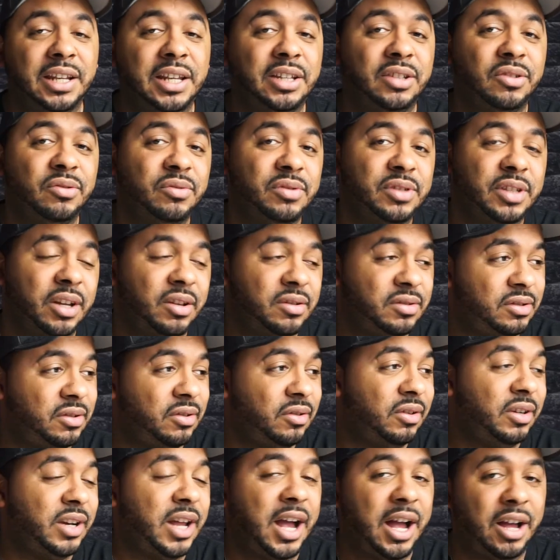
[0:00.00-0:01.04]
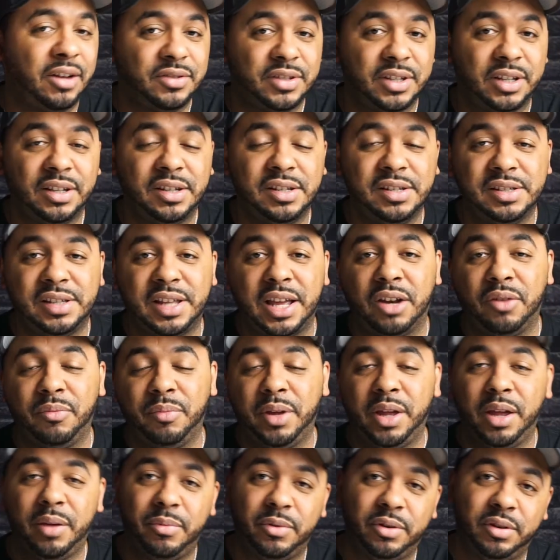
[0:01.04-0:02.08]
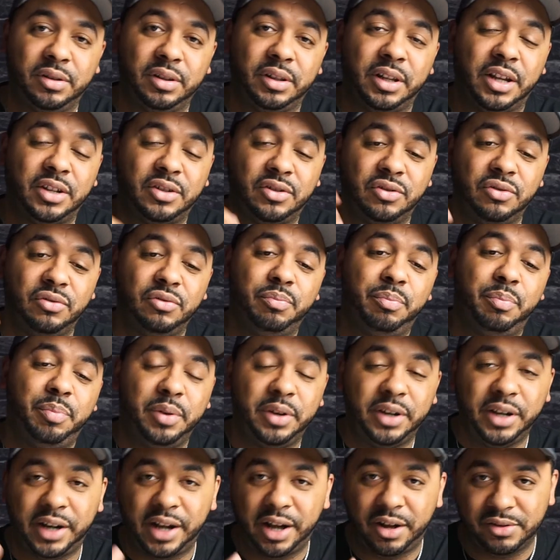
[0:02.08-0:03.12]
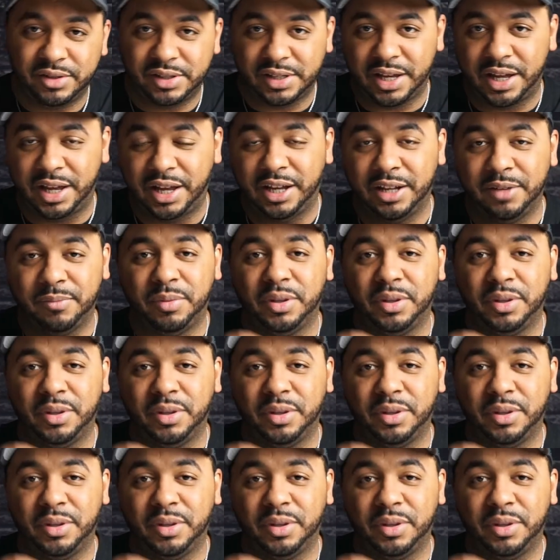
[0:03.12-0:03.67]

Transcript: they do sell certain housings that'll be able to let you put it outside.